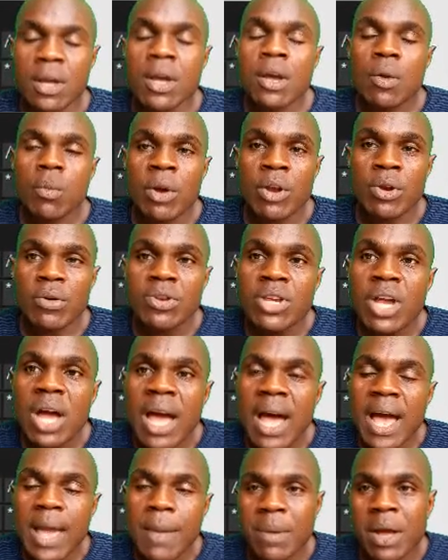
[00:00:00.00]
When you
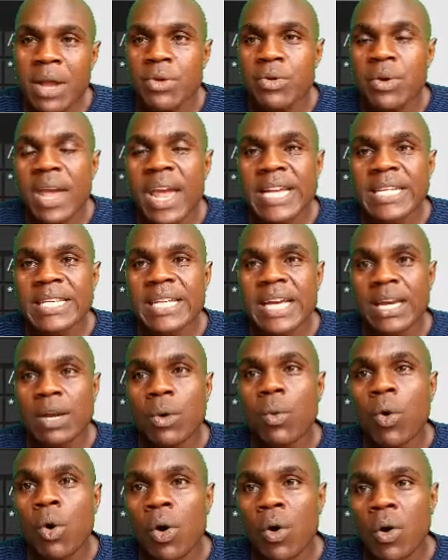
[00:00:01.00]
type and you enter the
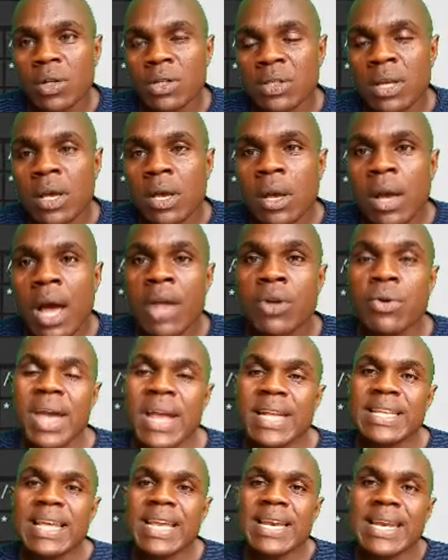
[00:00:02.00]
words and you
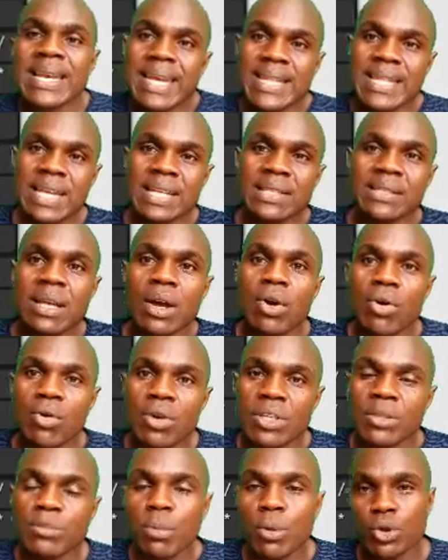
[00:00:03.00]
enter the letters that
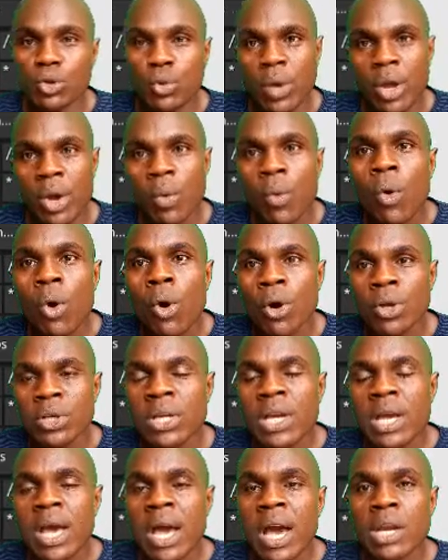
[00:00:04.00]
correspond to a word
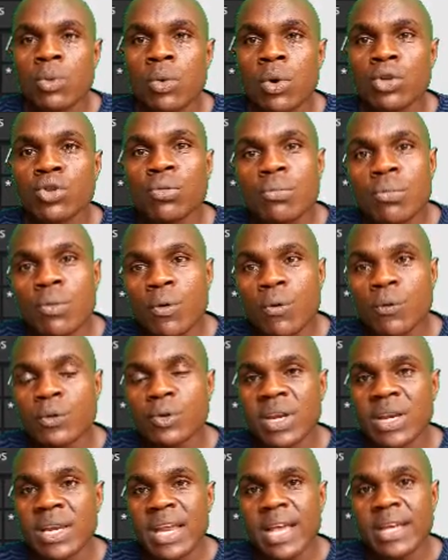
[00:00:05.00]
and you want to move
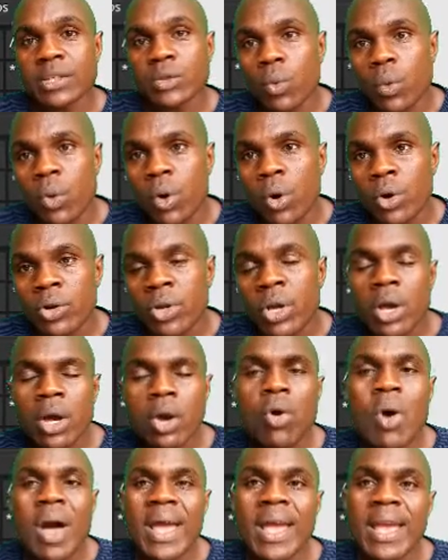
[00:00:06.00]
to the next word,
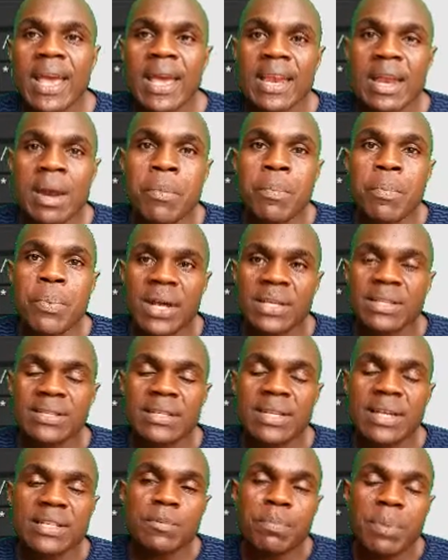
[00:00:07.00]
go ahead and
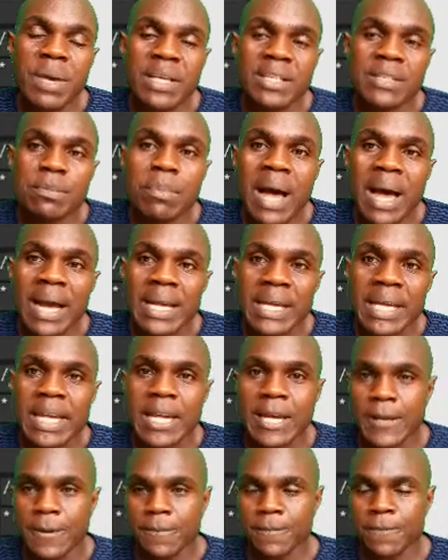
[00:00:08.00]
press the space bar
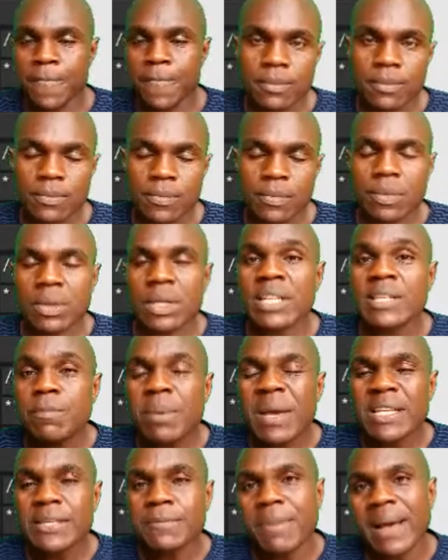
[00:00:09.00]
key. The
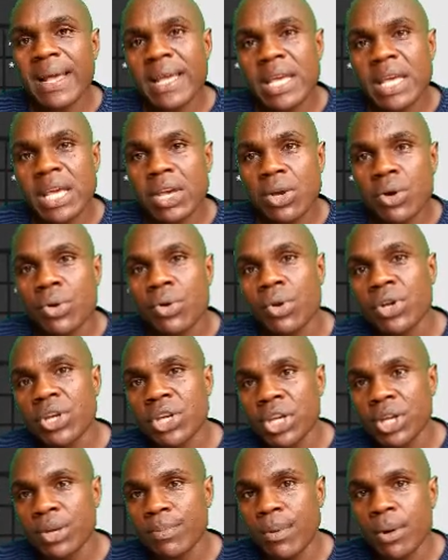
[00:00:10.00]
space bar key on your
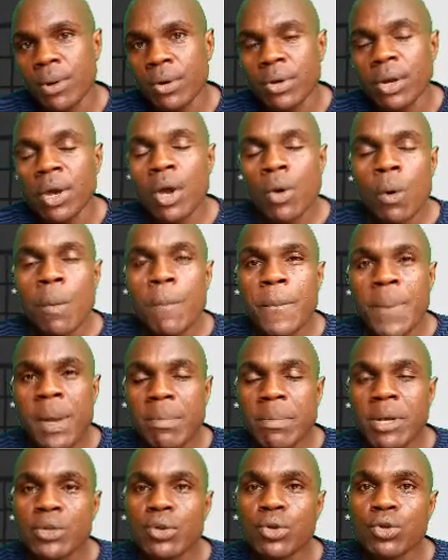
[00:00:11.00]
keyboard will
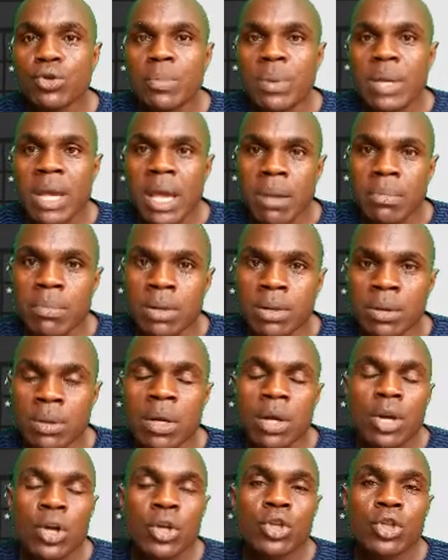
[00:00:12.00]
permit you to be able
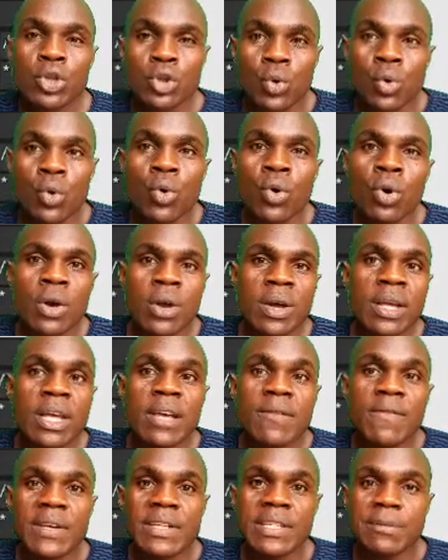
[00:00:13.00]
to
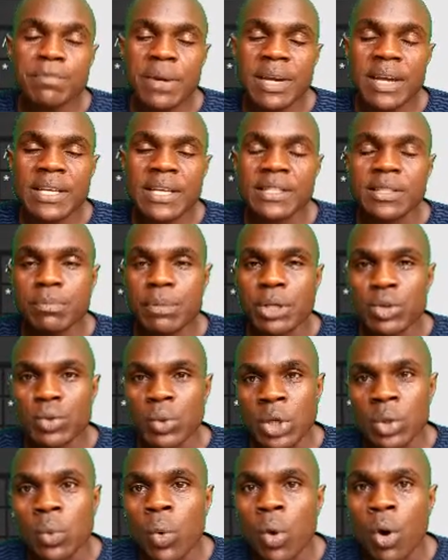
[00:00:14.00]
give a space
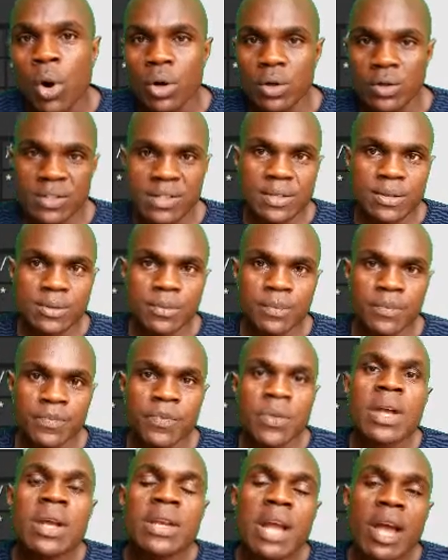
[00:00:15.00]
between words.
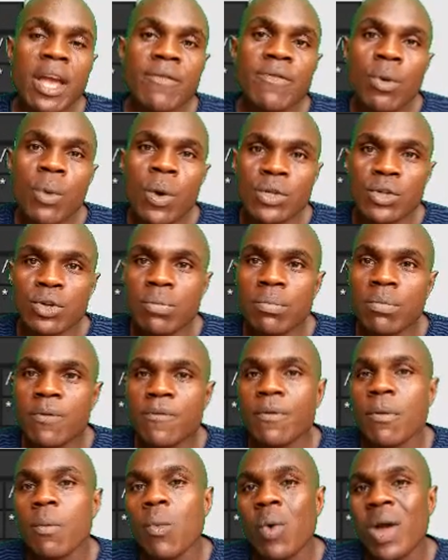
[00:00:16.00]
Now, if you want to
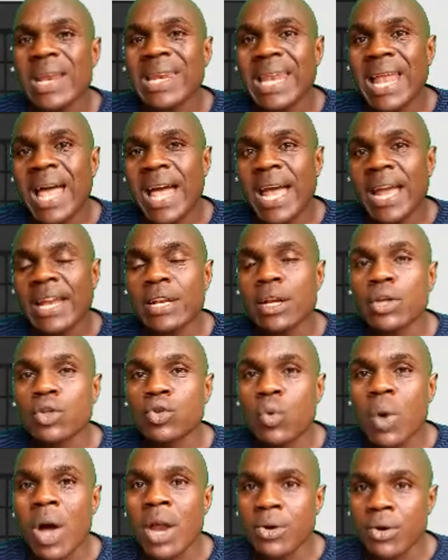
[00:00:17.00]
move from one line
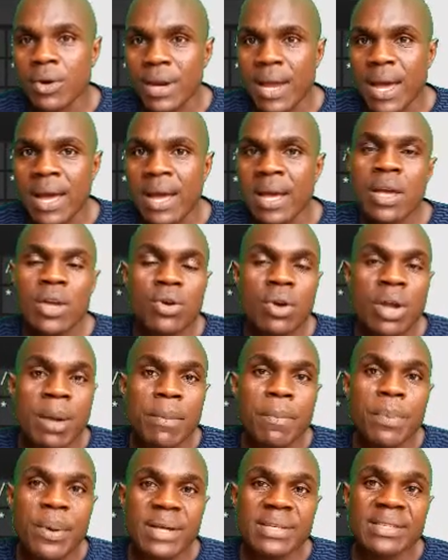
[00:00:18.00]
to another, you
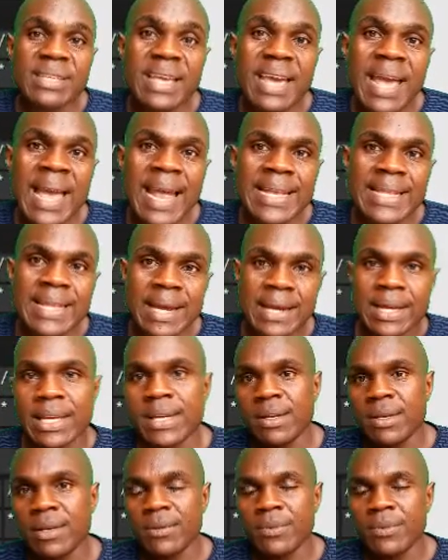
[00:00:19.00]
can press the enter key.